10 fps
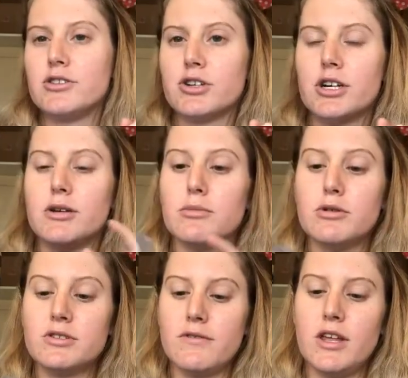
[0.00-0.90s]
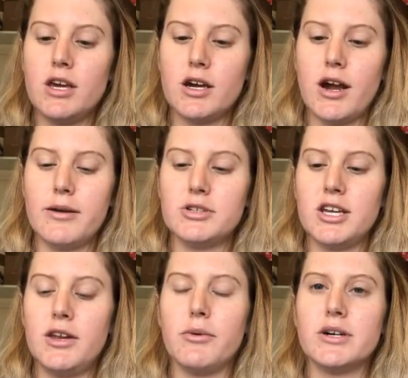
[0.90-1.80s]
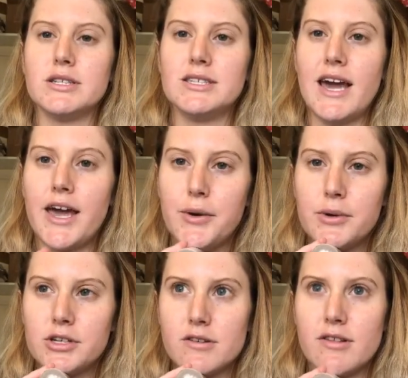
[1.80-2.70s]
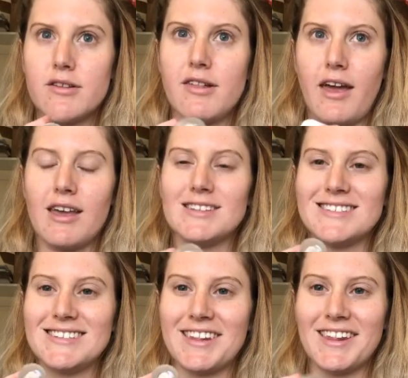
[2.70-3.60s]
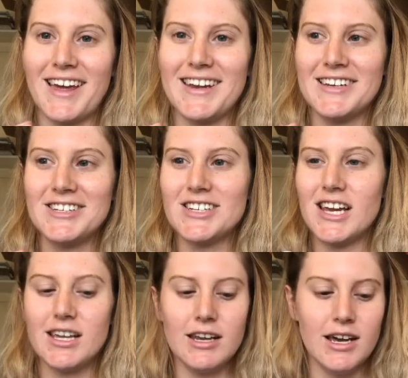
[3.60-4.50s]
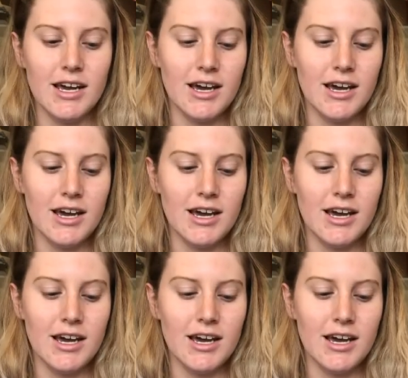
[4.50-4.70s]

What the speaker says: during most of the year, I'm shade 110, which is the second to the lightest shade.